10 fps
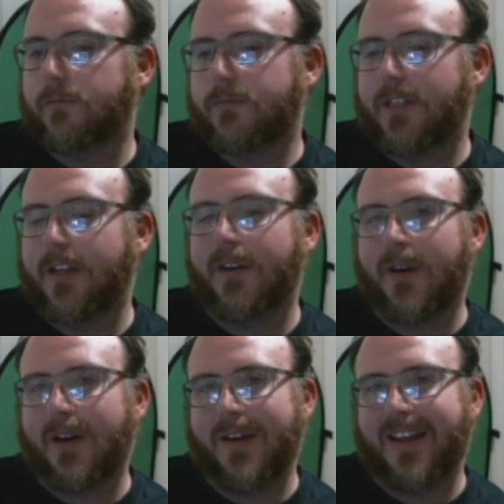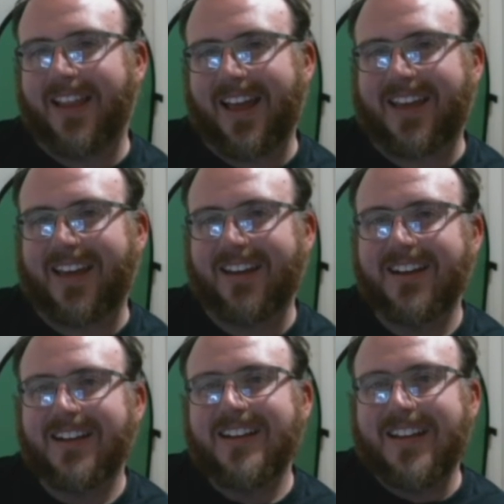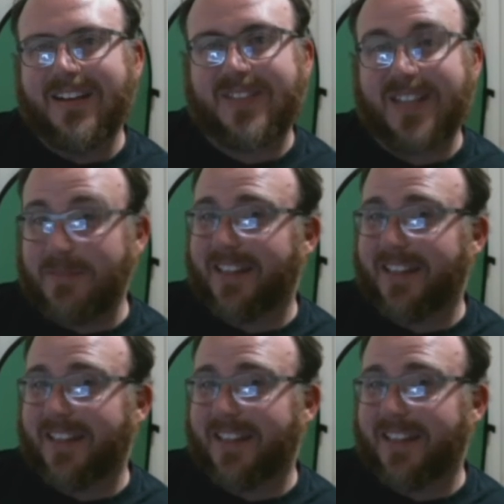You know what I mean? Like, if something